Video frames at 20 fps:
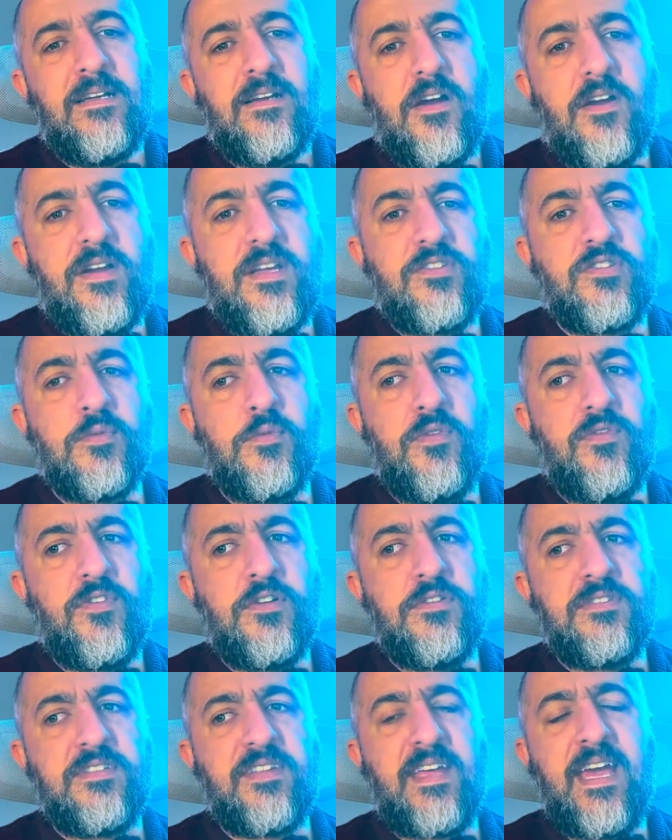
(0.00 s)
Alright, so moving
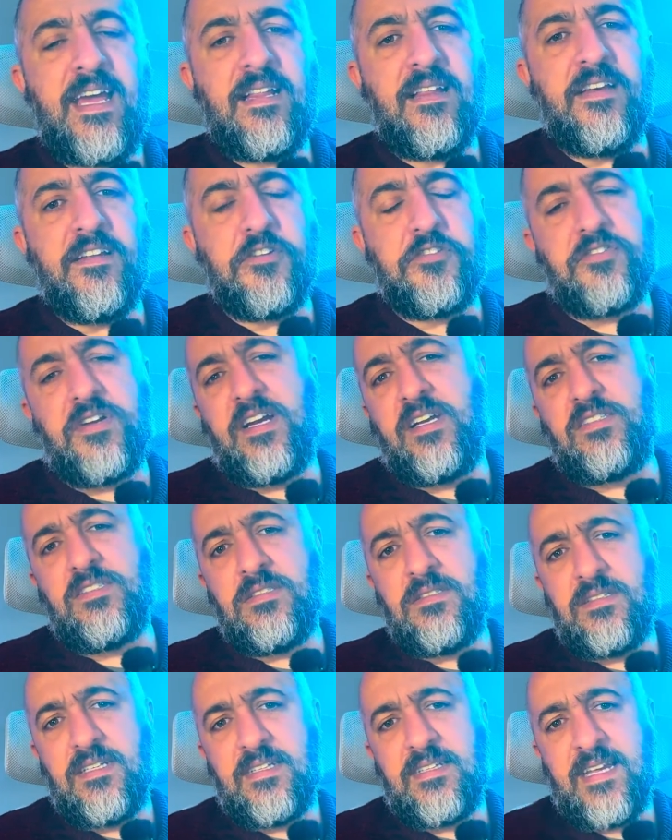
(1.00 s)
on to the headline
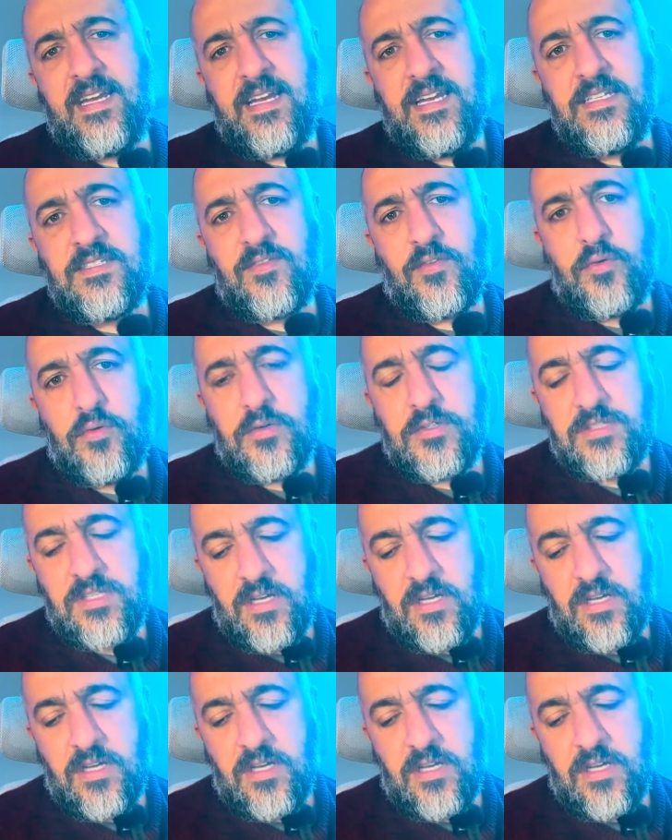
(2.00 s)
attraction, and that is of course